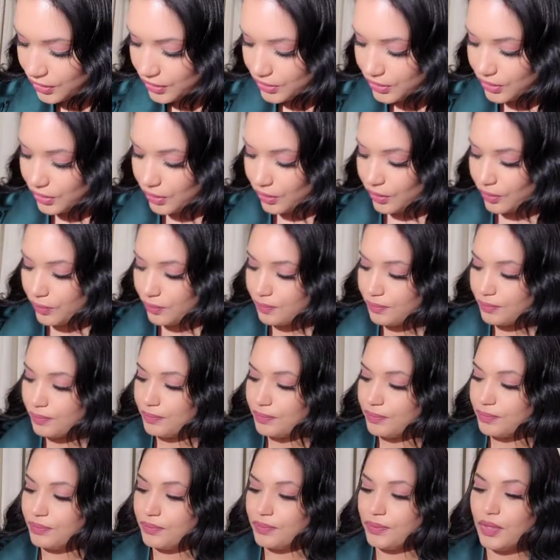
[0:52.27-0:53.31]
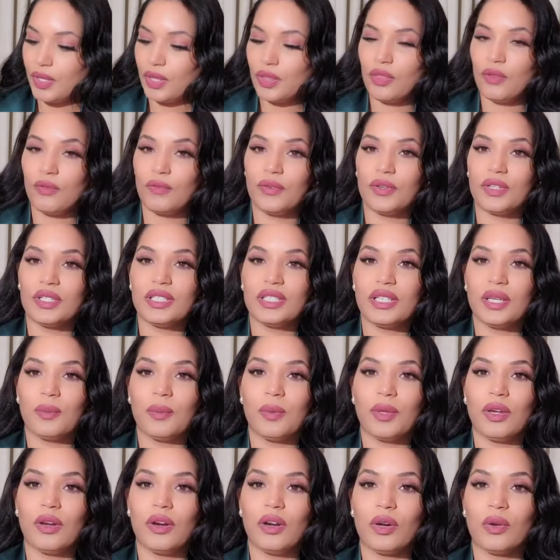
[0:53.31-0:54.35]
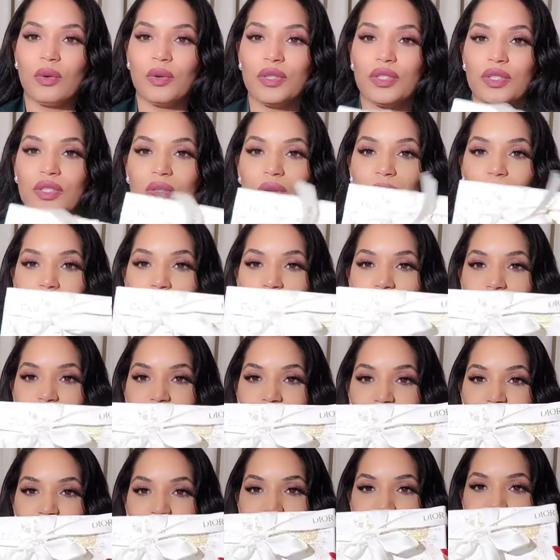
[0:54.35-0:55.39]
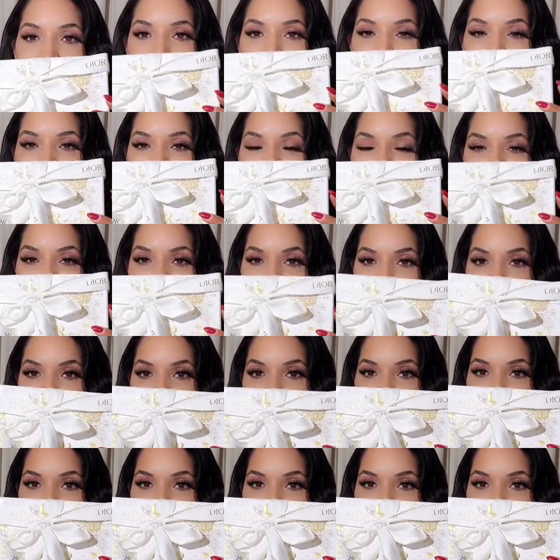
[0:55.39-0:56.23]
So the first thing we are going to unbox is this little